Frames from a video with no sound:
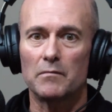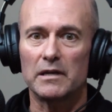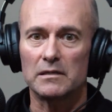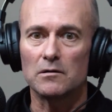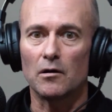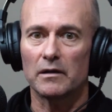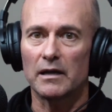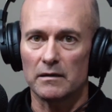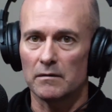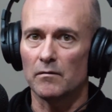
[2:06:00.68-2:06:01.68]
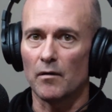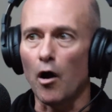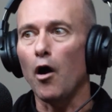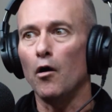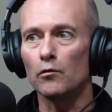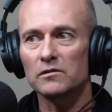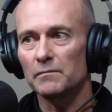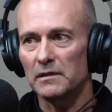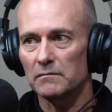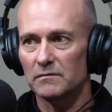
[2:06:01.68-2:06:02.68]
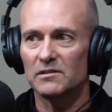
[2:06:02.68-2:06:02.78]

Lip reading: he's not getting ultimate